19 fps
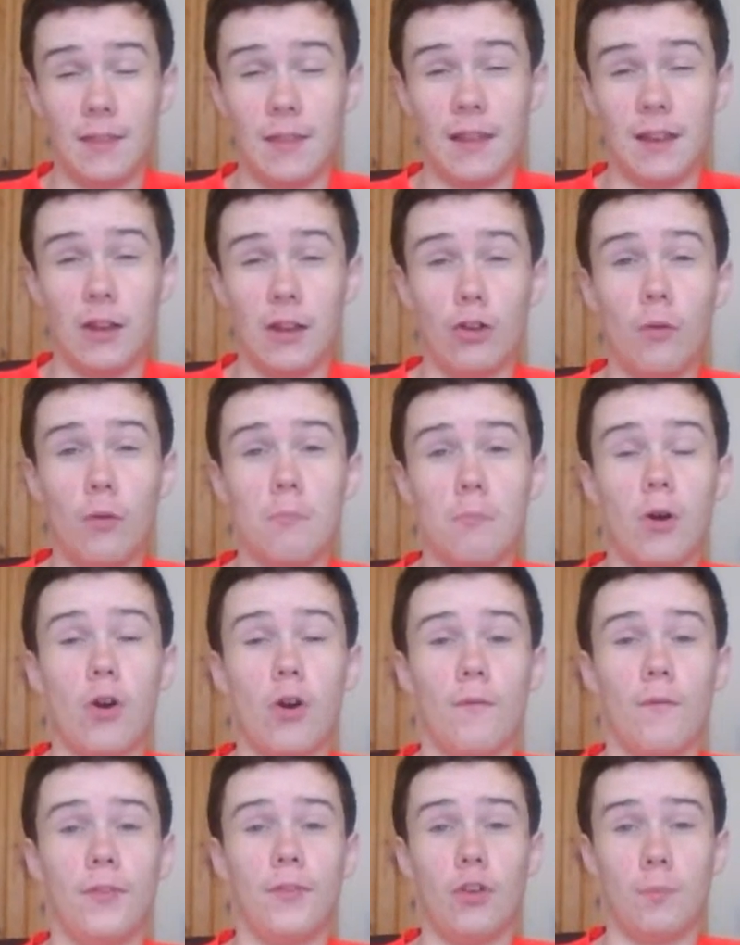They had a number
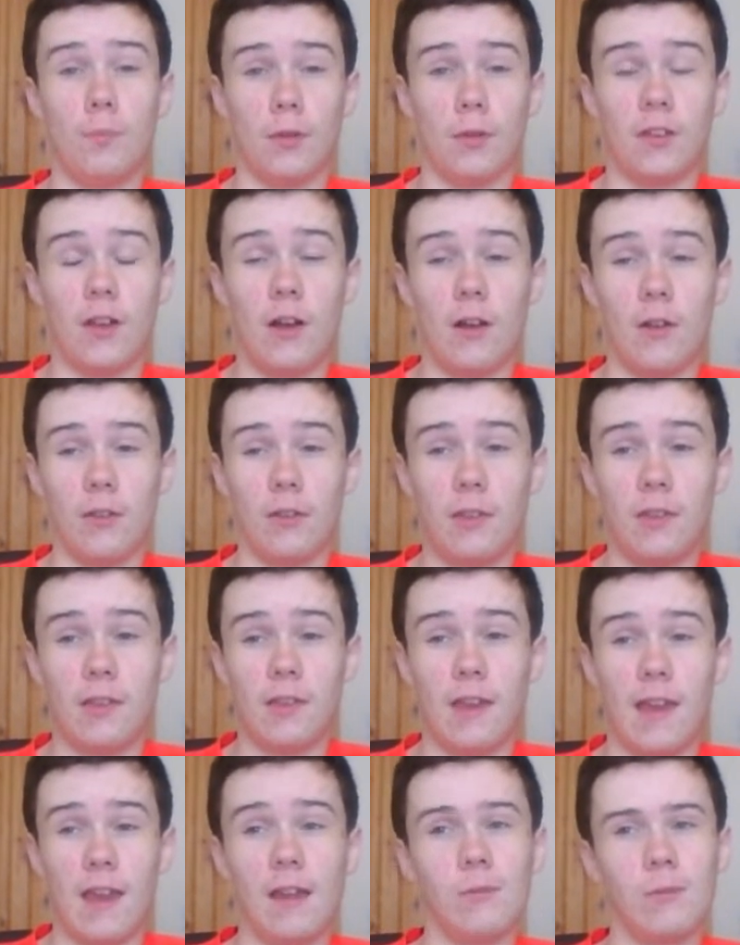of
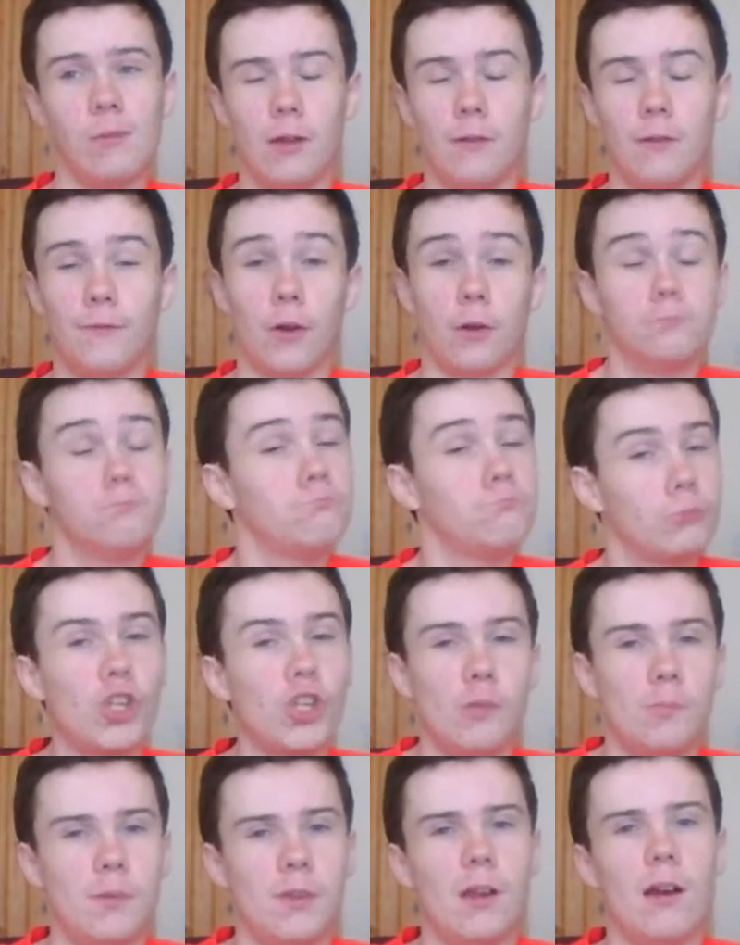superstars, for
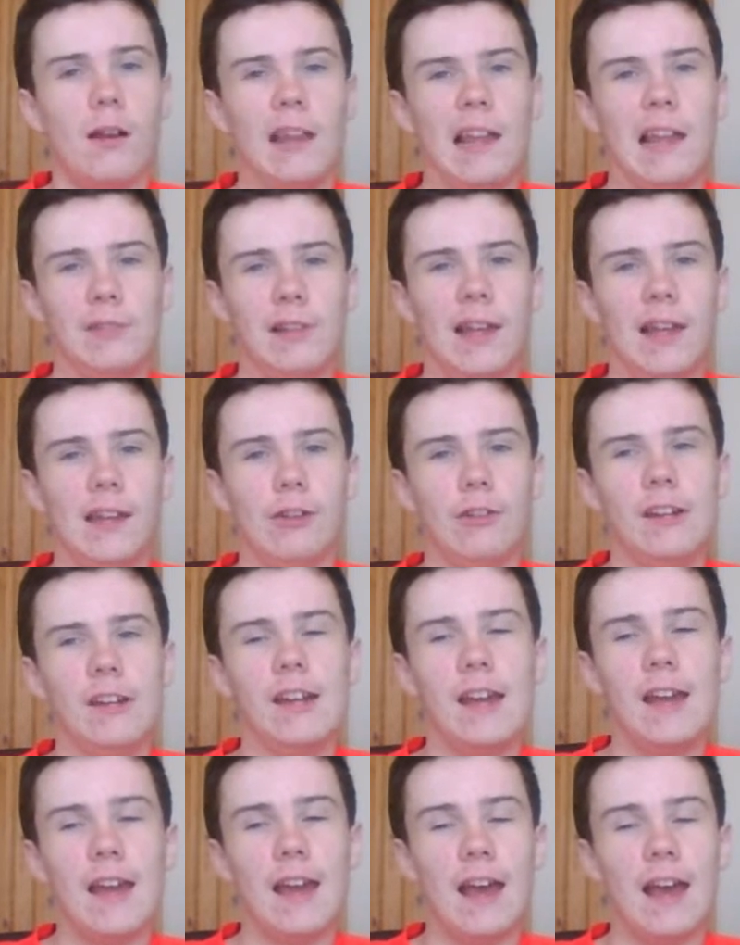QPR level
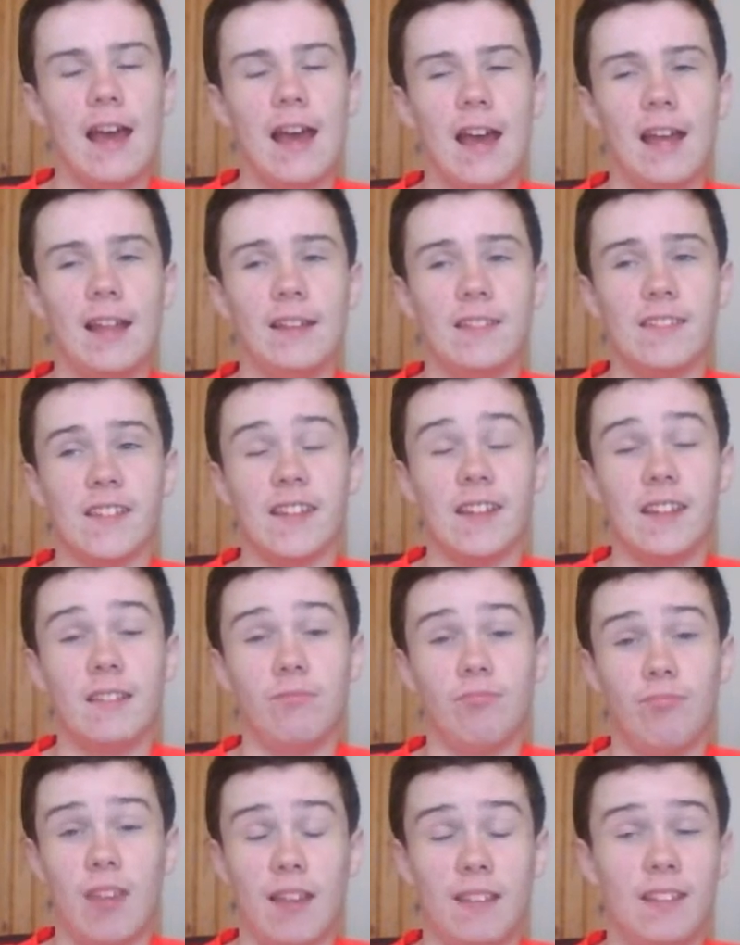anyway, and
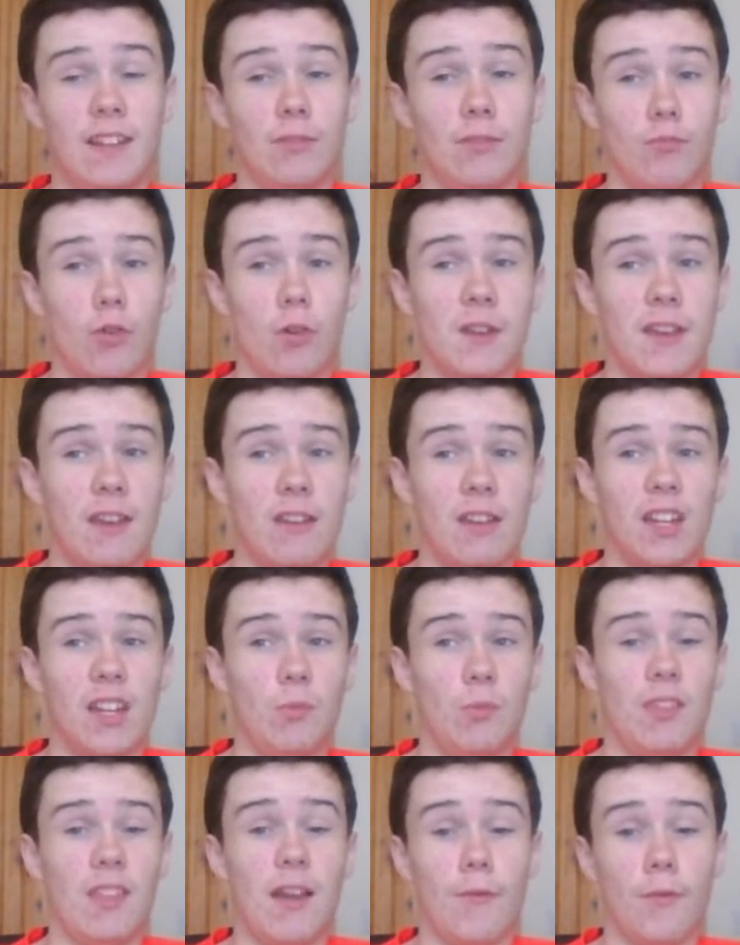it didn't work out, and
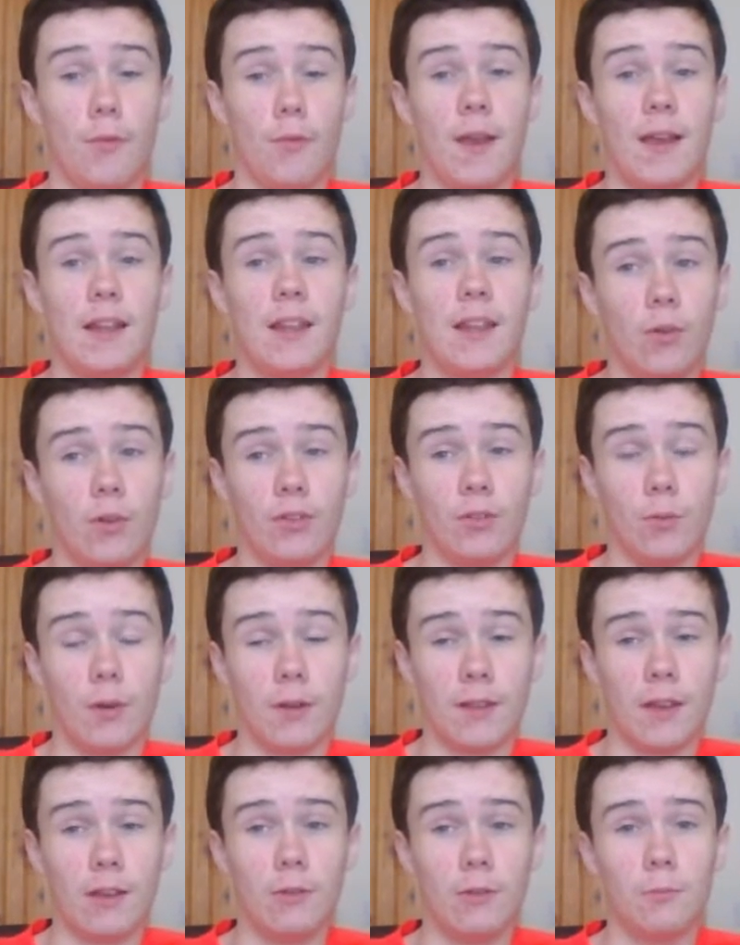it was never really going to
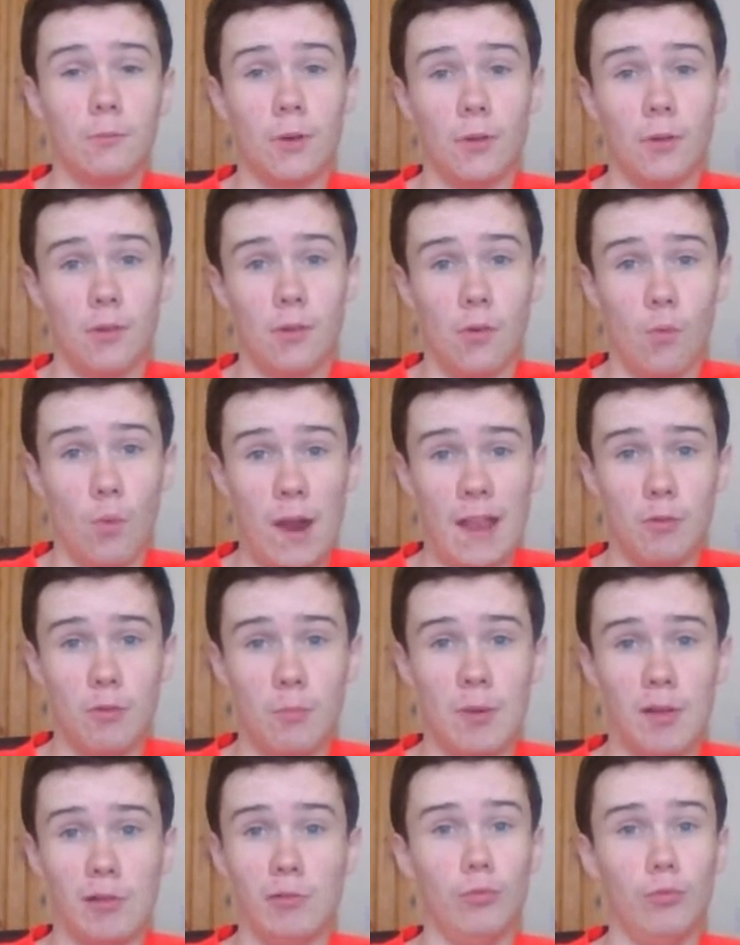work out because their
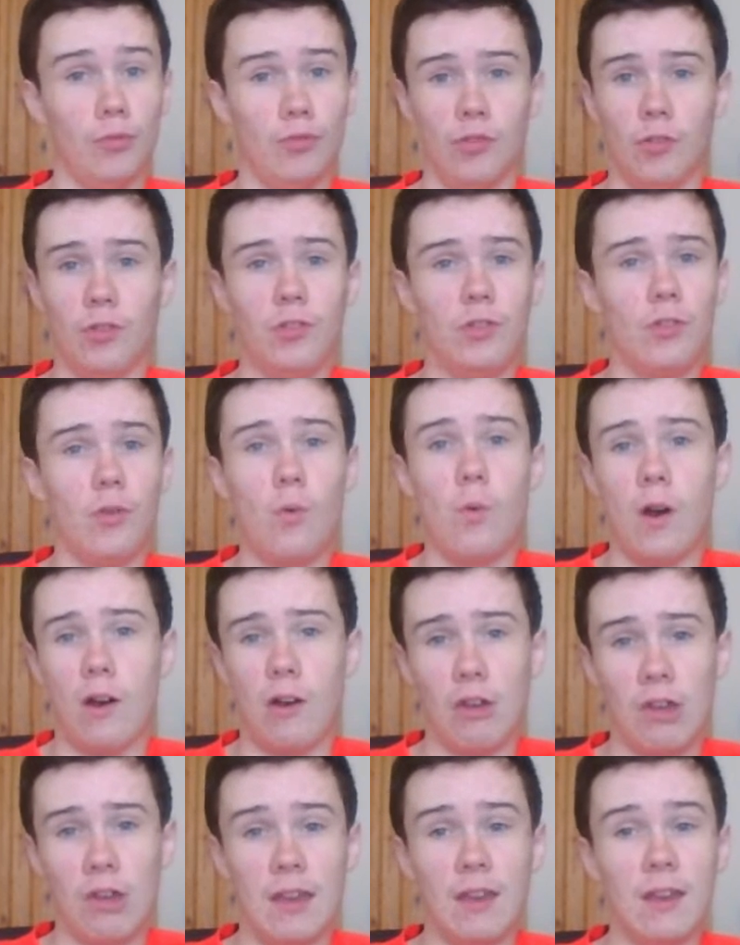wage bill was just so
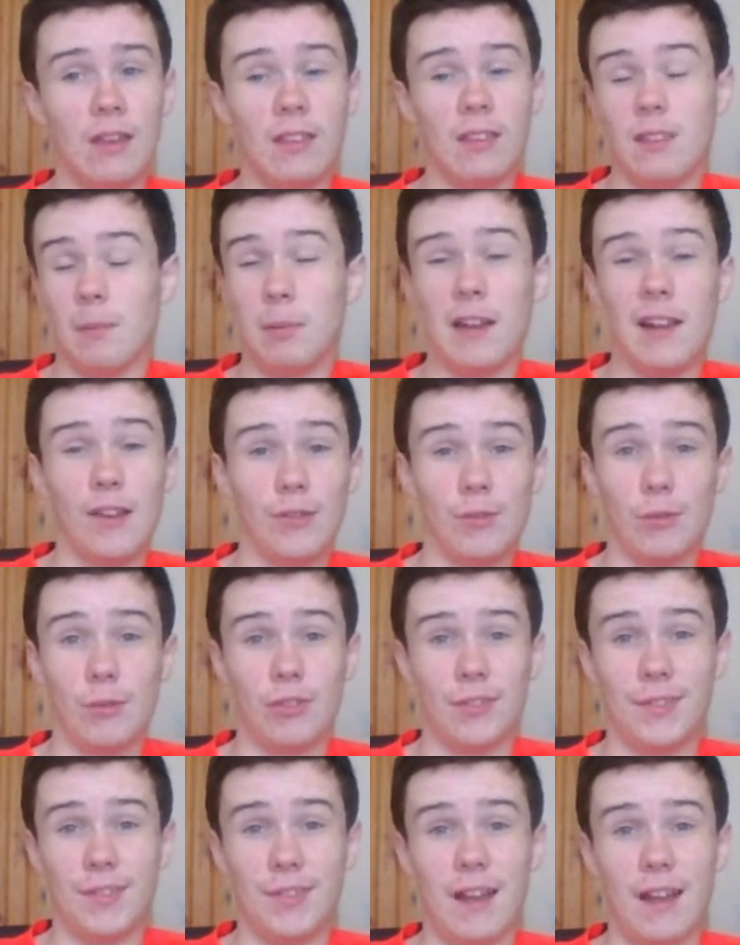high. The players were
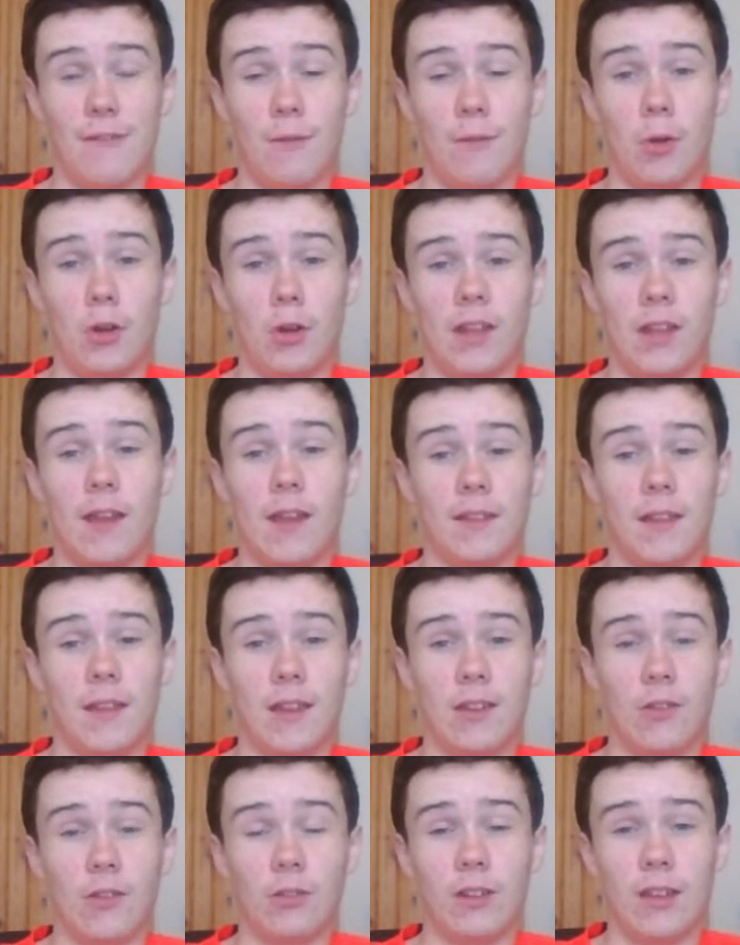just there for money and
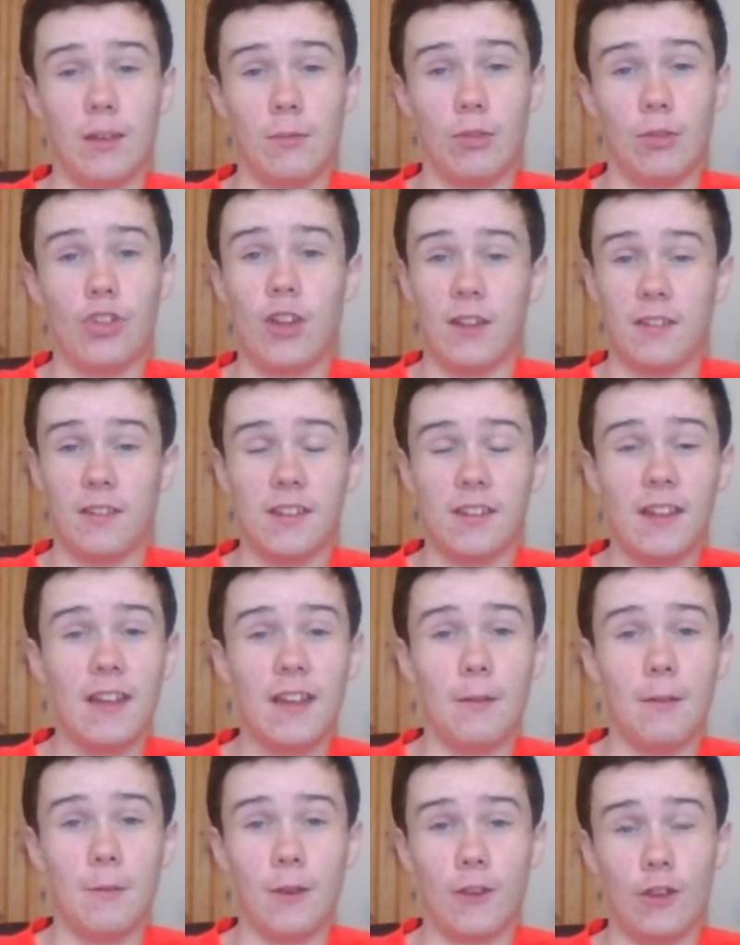they couldn't give a shit
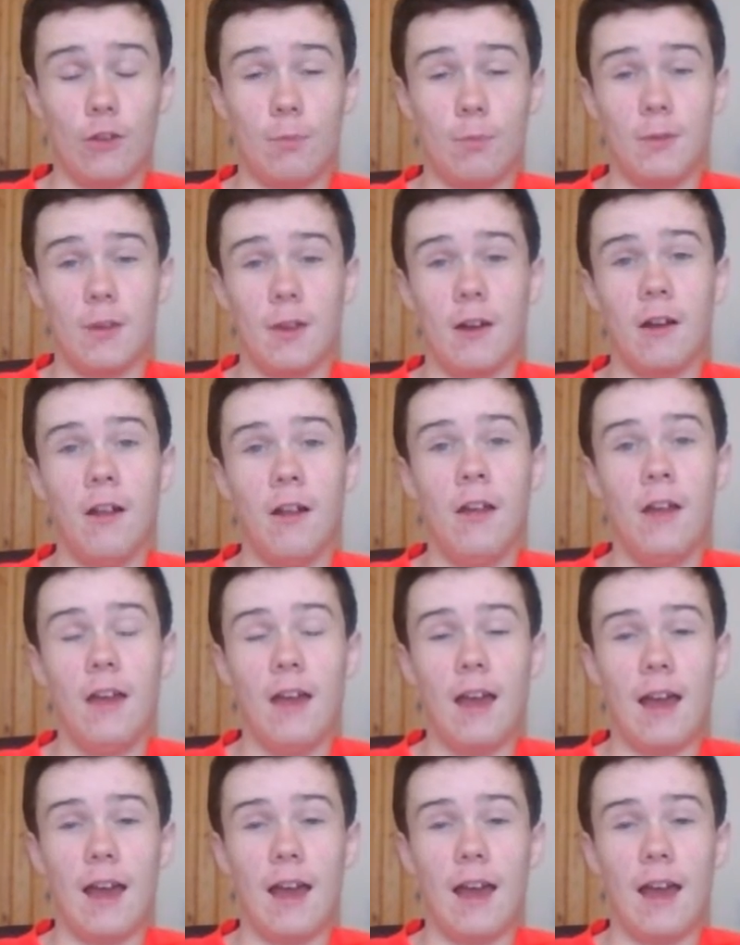about QPR.